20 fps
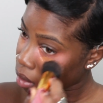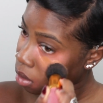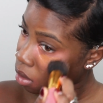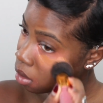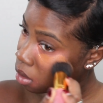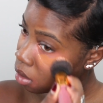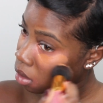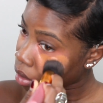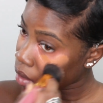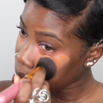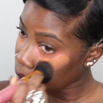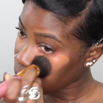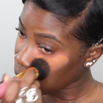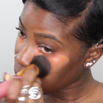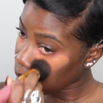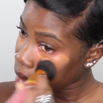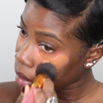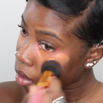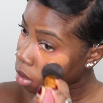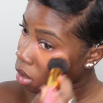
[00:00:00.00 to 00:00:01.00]
and then I
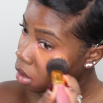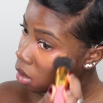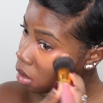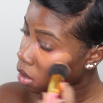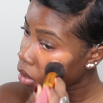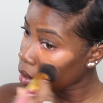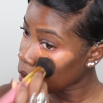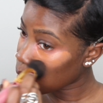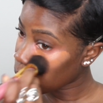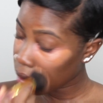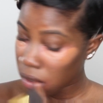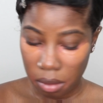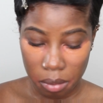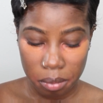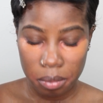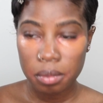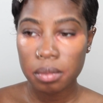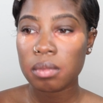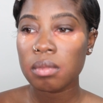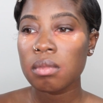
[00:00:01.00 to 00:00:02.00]
dab it
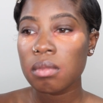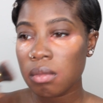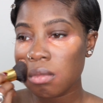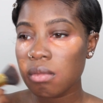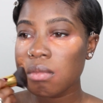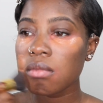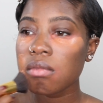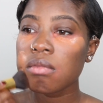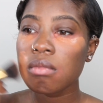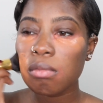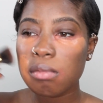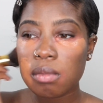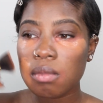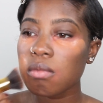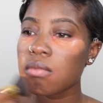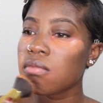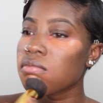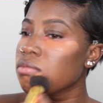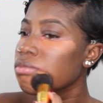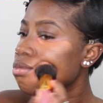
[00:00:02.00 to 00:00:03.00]
all around my
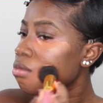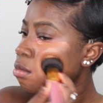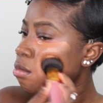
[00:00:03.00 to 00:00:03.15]
face